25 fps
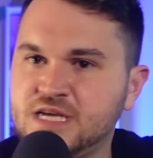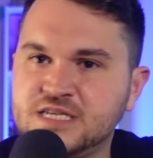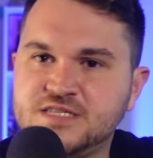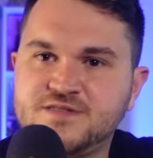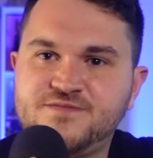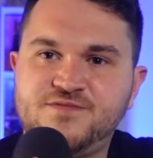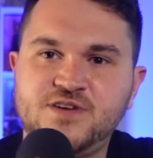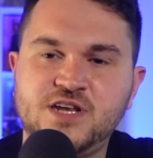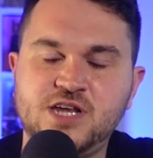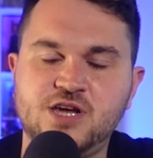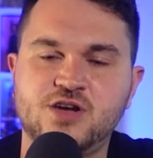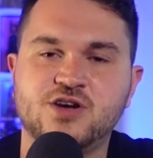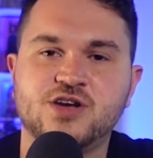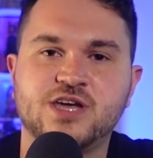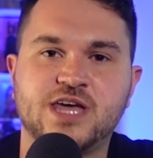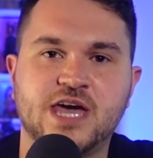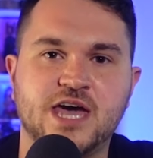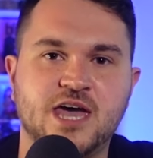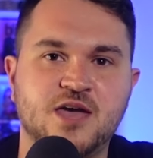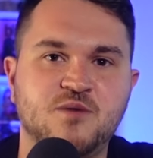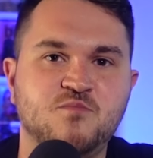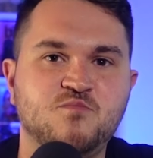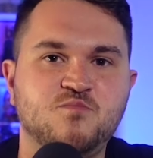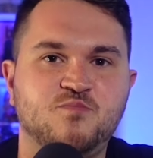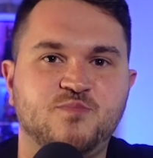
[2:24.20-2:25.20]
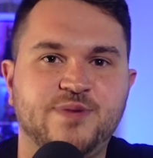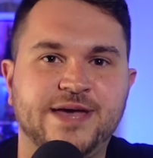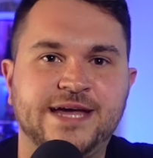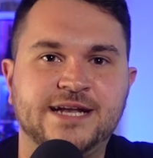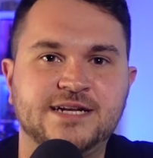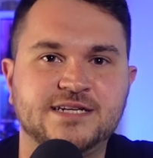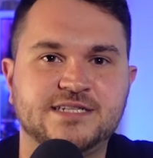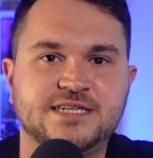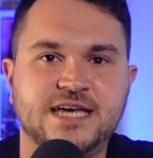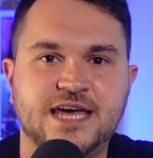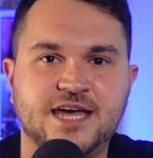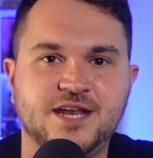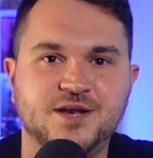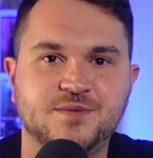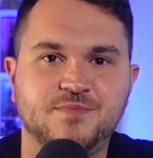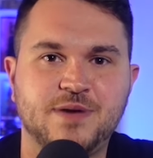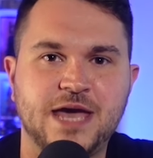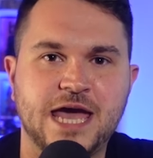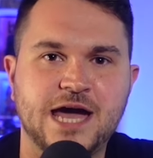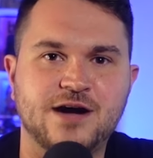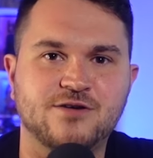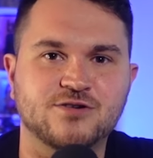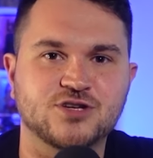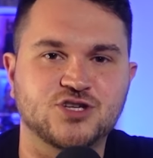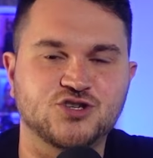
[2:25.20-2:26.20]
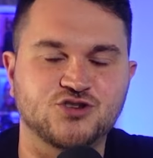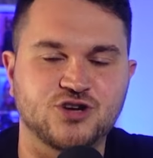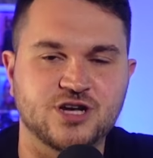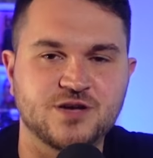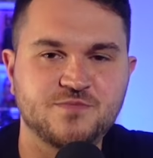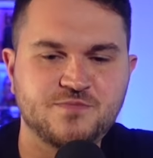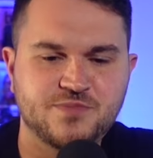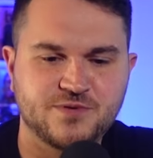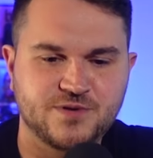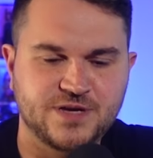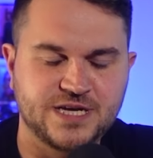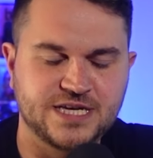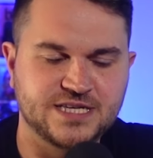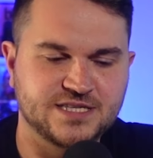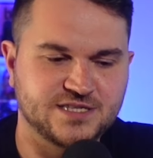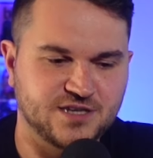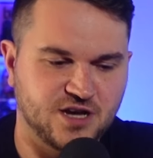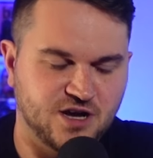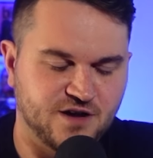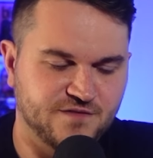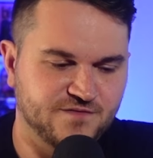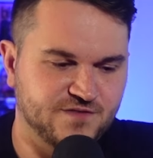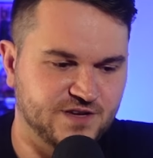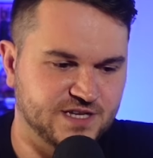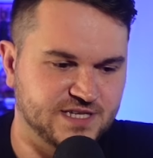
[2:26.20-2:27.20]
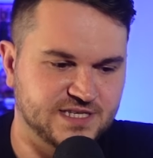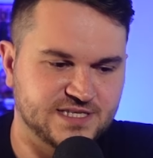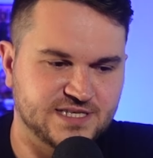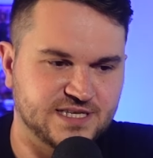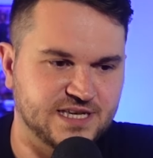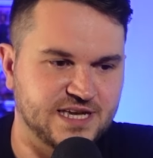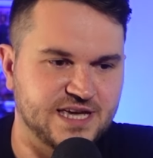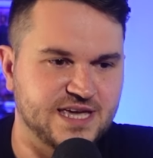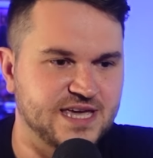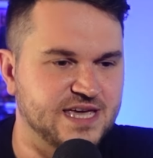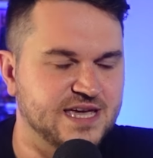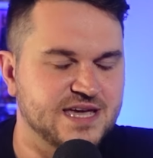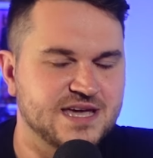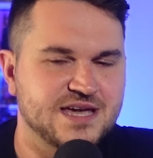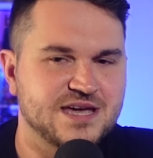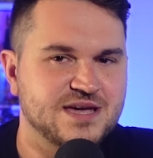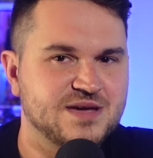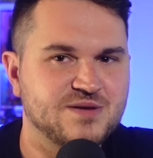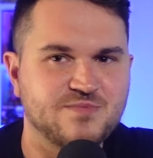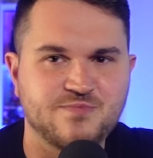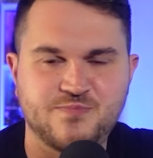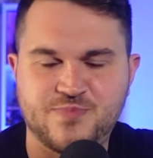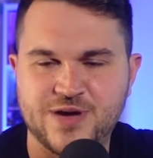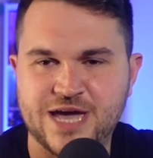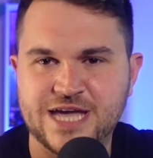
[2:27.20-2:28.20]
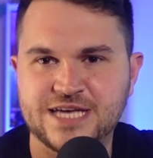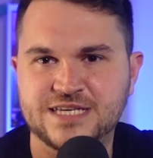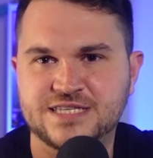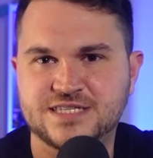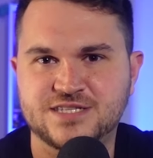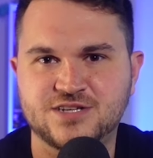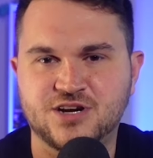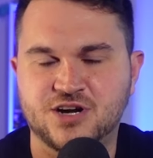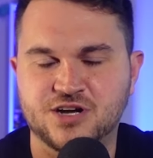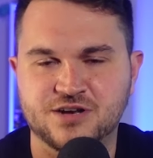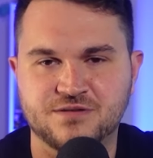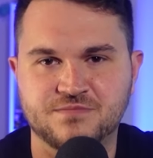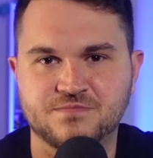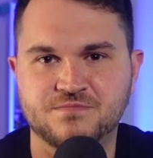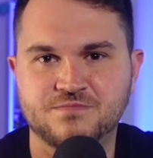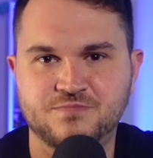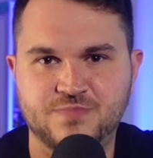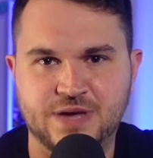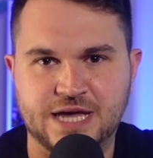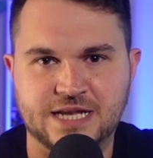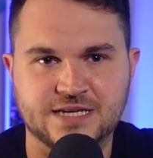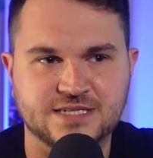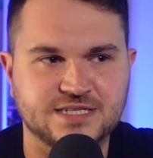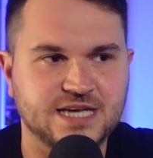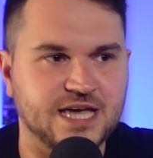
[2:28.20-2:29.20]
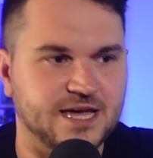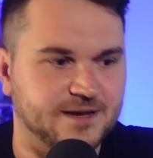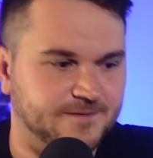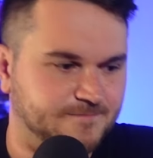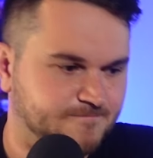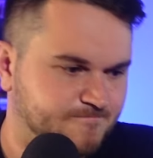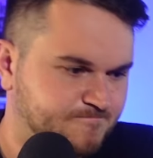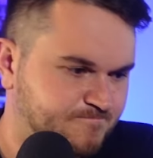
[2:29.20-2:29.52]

this video game, Ben 10 Power Trip, is obviously based on Ben 10.